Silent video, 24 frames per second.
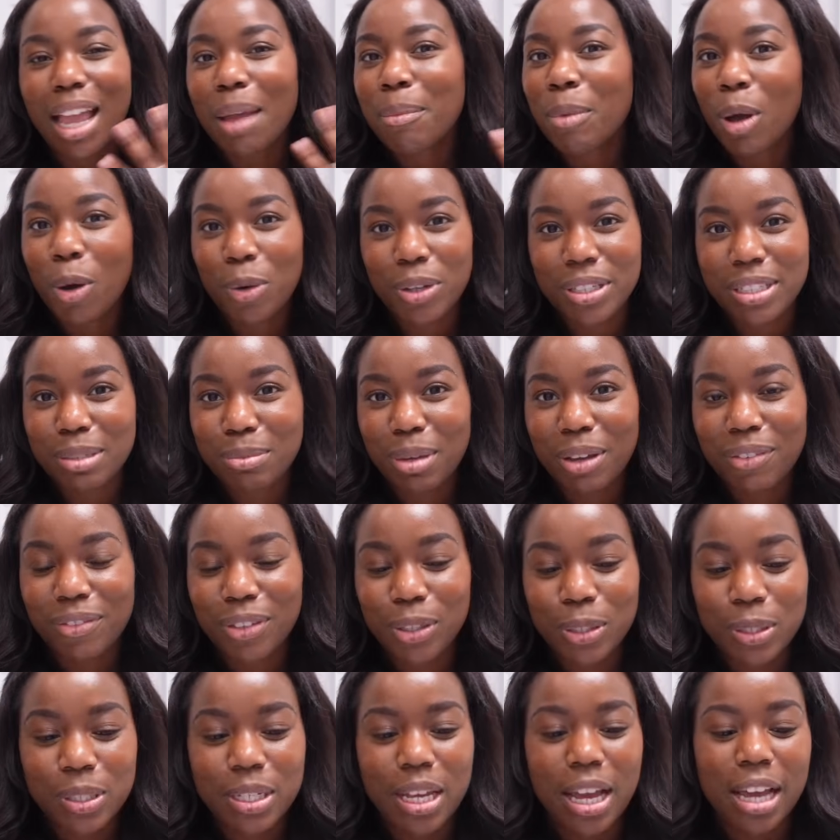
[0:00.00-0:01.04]
I'm always in my
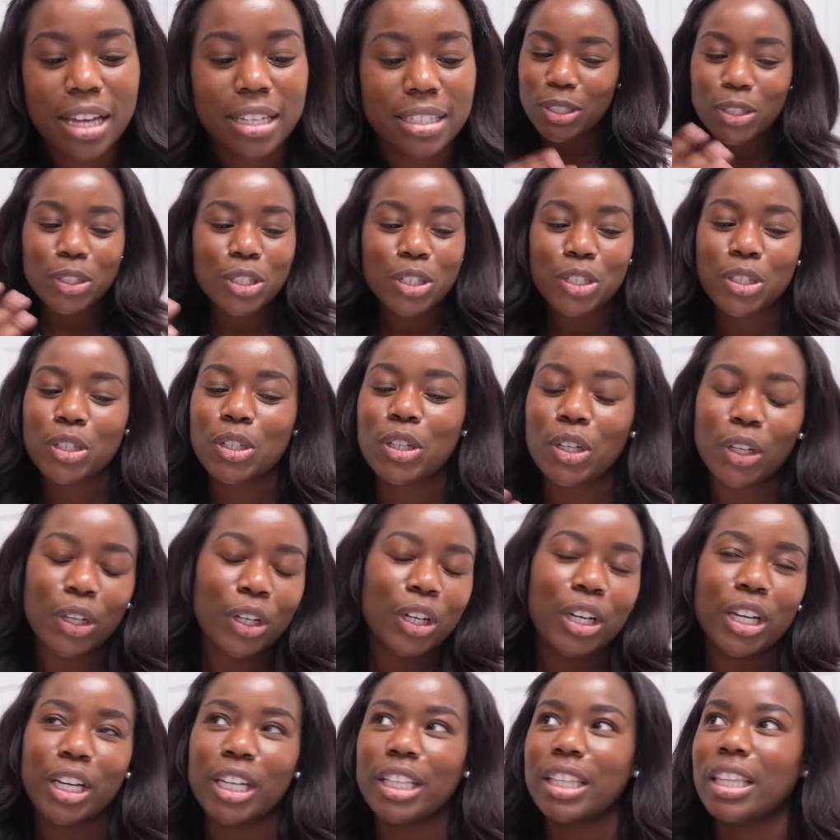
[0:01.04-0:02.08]
feels, guys. They're just
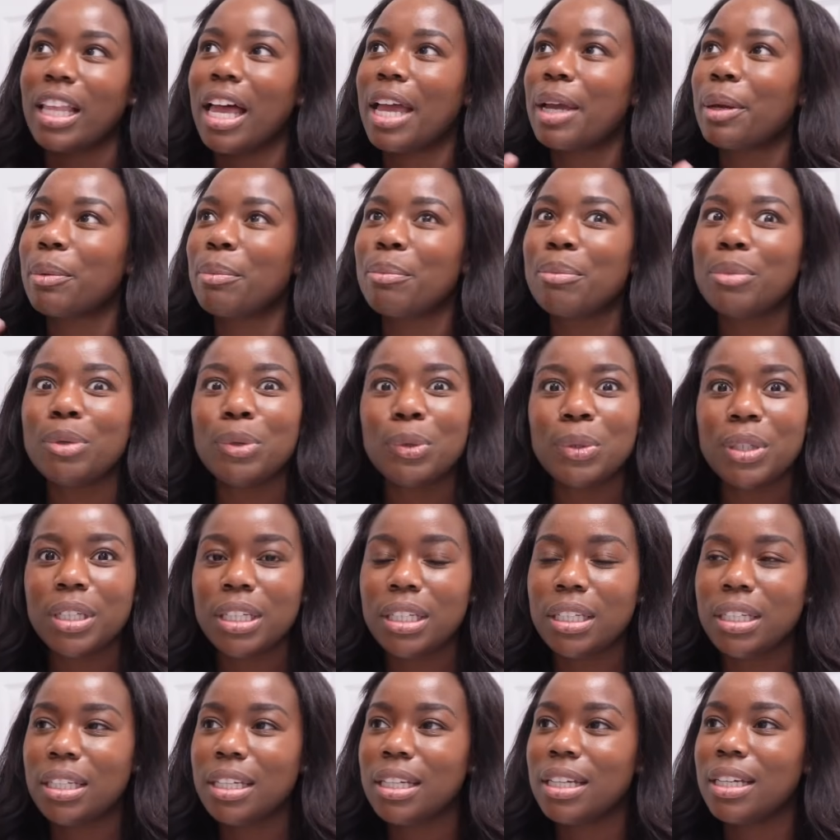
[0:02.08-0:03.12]
good, like
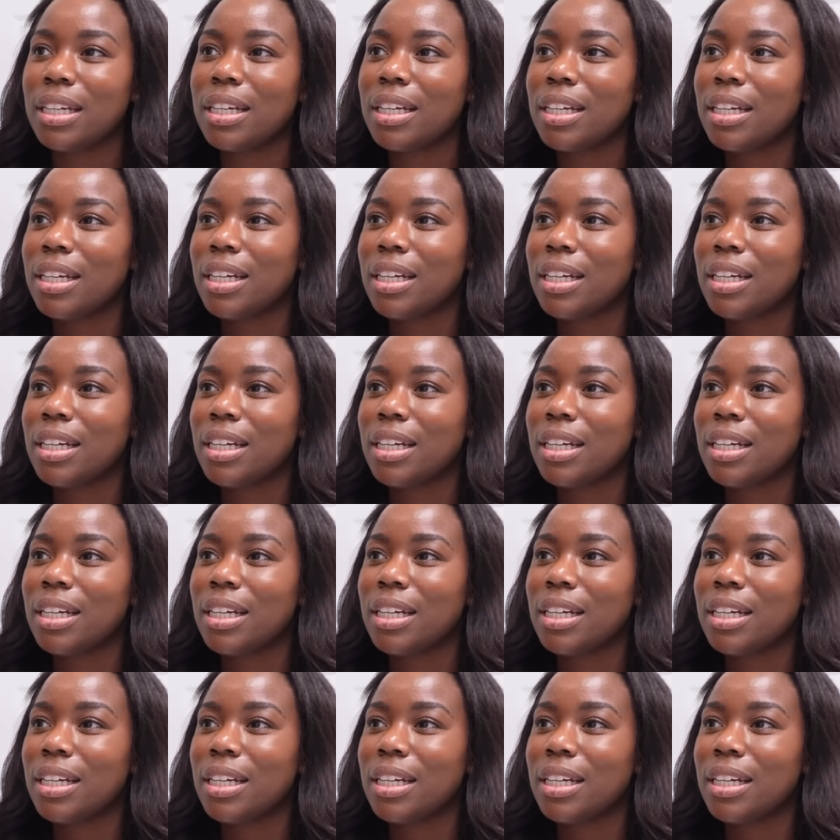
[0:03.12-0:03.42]
moody